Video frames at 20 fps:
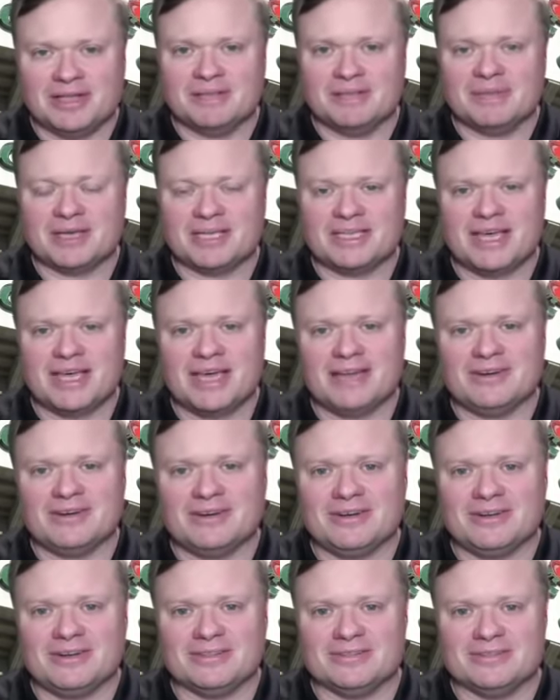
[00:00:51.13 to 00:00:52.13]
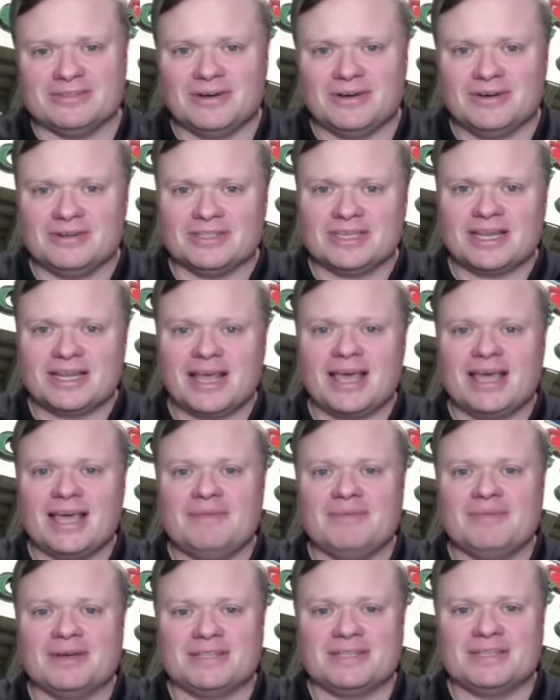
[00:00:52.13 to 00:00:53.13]
and the Big Ten all
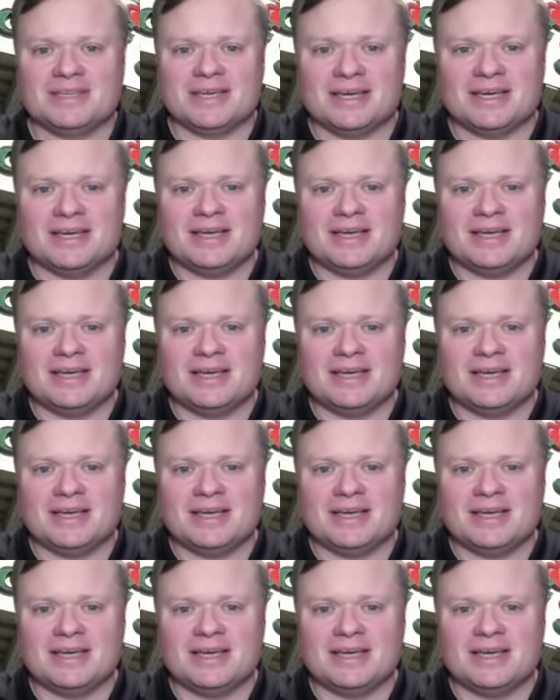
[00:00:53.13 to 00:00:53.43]
today. But